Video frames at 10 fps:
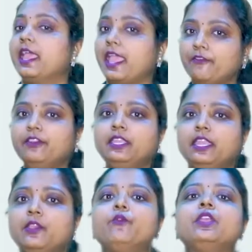Every
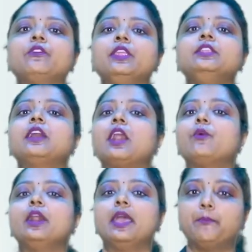day we greet
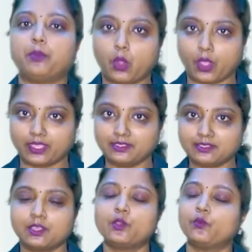our employees
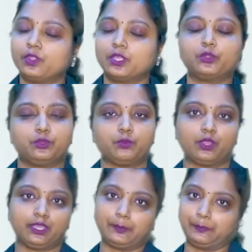with a good
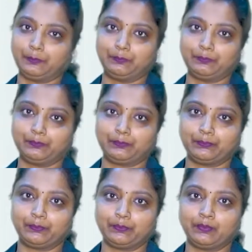morning.
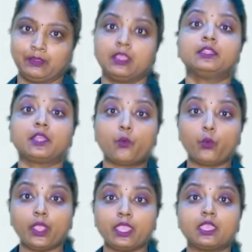The
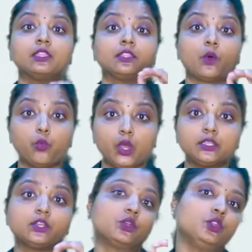way the
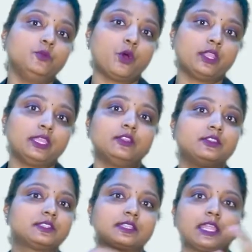word good morning
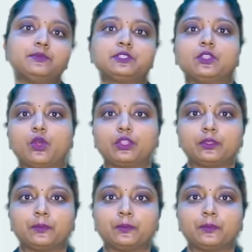describes a lot.